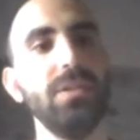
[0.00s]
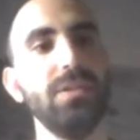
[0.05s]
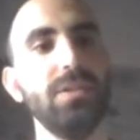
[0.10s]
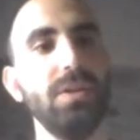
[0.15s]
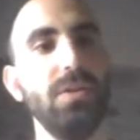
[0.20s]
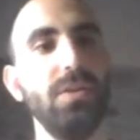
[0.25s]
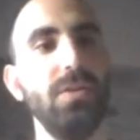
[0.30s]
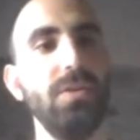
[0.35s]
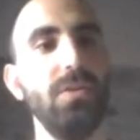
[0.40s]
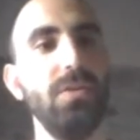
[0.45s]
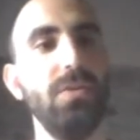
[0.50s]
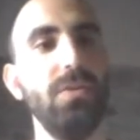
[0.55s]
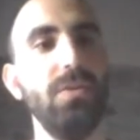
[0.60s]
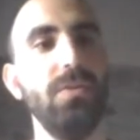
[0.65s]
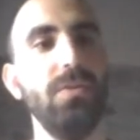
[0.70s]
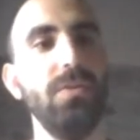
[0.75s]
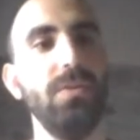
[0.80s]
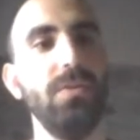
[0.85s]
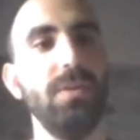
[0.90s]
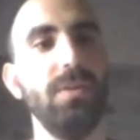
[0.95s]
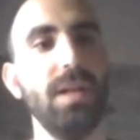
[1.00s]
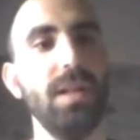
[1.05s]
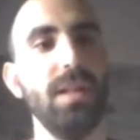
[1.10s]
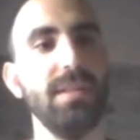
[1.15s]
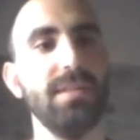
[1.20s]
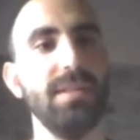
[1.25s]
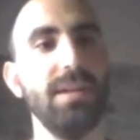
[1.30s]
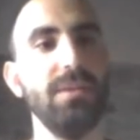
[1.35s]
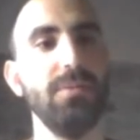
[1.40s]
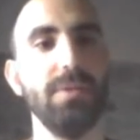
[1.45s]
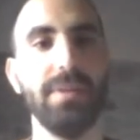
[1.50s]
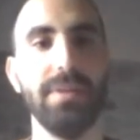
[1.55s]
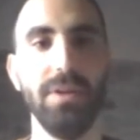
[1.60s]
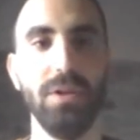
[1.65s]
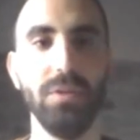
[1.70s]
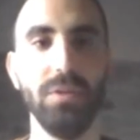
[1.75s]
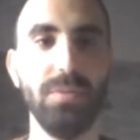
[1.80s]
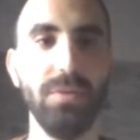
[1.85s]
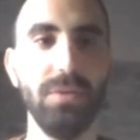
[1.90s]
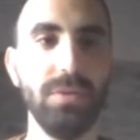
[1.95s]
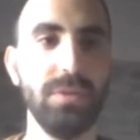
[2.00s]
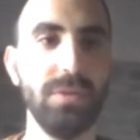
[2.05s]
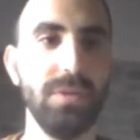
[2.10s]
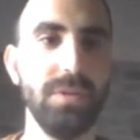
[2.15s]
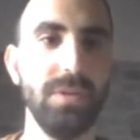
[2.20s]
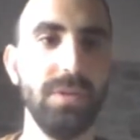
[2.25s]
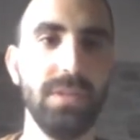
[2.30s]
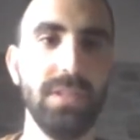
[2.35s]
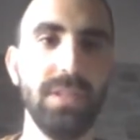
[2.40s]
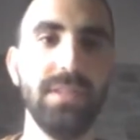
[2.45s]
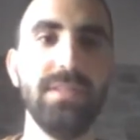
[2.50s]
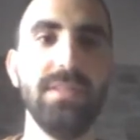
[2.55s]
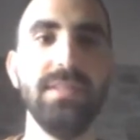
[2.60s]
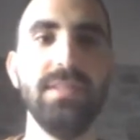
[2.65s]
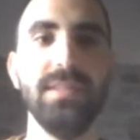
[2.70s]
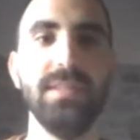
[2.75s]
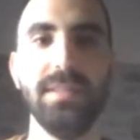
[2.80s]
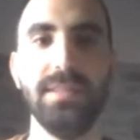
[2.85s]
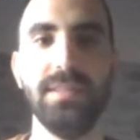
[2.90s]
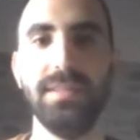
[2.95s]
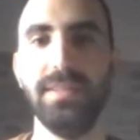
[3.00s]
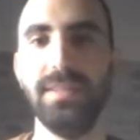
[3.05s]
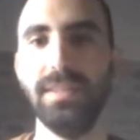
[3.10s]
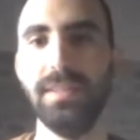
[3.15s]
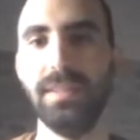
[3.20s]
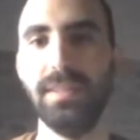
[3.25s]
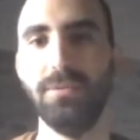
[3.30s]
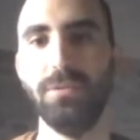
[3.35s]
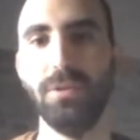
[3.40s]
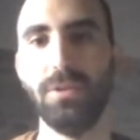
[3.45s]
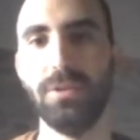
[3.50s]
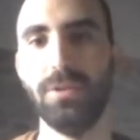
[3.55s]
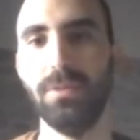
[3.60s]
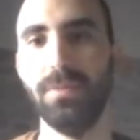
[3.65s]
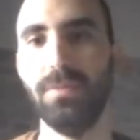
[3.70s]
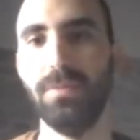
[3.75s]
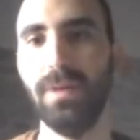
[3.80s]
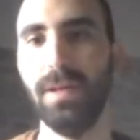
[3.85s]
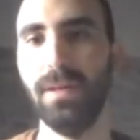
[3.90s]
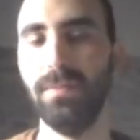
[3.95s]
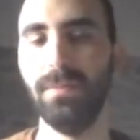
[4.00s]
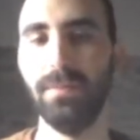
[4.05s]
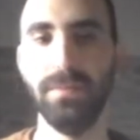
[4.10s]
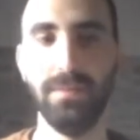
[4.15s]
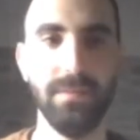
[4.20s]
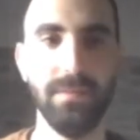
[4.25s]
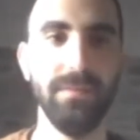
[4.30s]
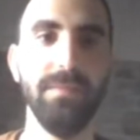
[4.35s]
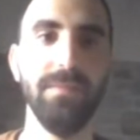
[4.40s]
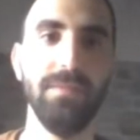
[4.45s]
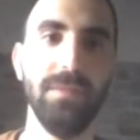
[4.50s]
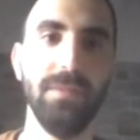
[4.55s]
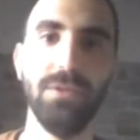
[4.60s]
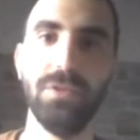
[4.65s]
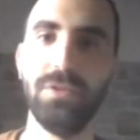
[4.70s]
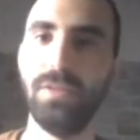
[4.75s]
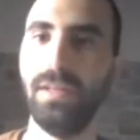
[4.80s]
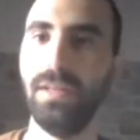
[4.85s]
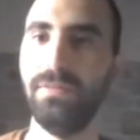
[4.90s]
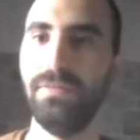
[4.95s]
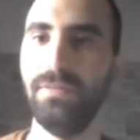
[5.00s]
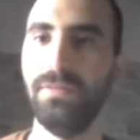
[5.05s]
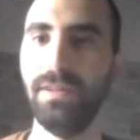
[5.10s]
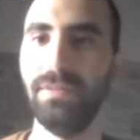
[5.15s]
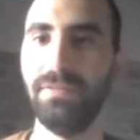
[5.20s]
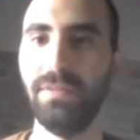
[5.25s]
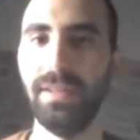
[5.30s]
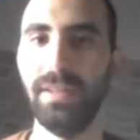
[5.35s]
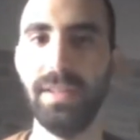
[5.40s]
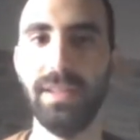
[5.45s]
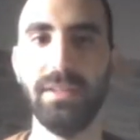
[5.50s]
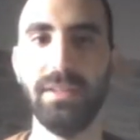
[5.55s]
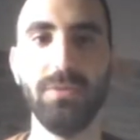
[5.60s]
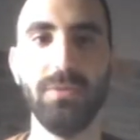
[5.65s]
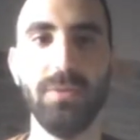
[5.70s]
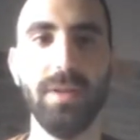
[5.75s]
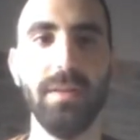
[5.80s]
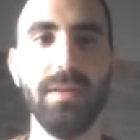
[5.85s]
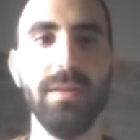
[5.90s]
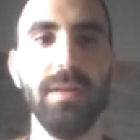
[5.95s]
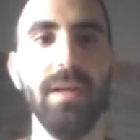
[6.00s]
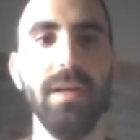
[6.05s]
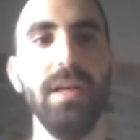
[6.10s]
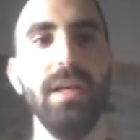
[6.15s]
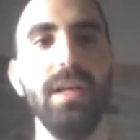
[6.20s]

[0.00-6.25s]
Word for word: So I'll start with notebooks, since it's under the work group I'm mostly affiliated with.